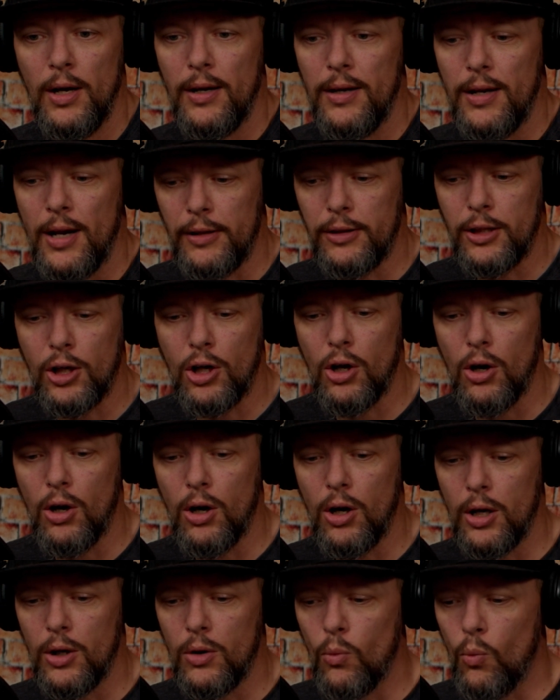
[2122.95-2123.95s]
not the
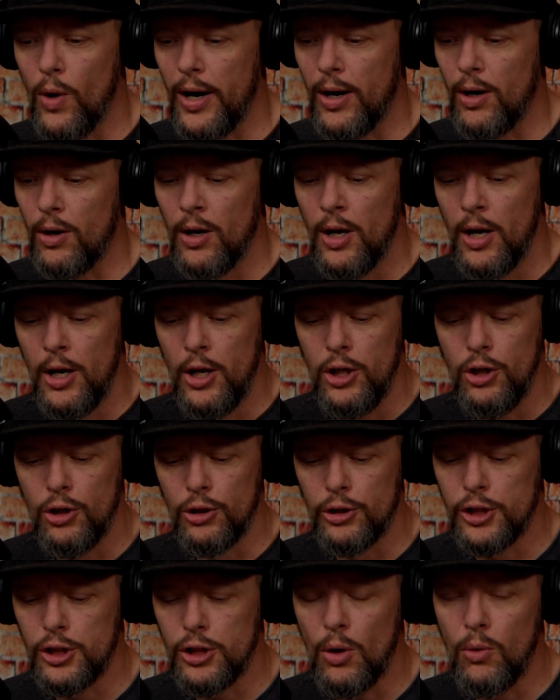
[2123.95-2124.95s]
card where you're
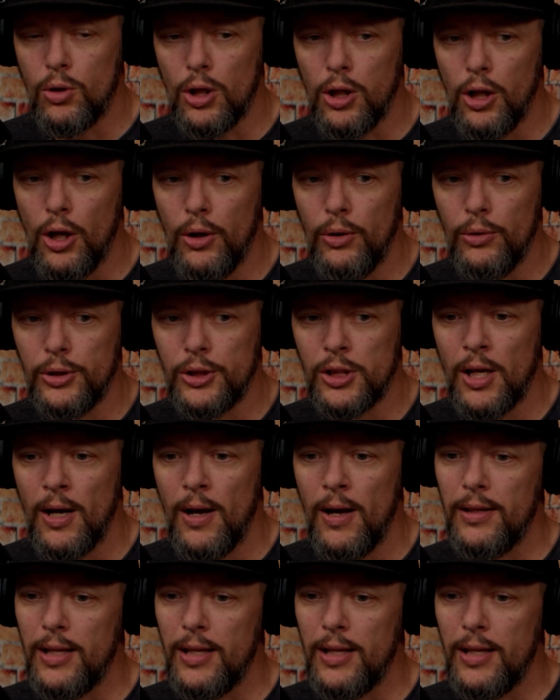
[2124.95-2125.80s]
so close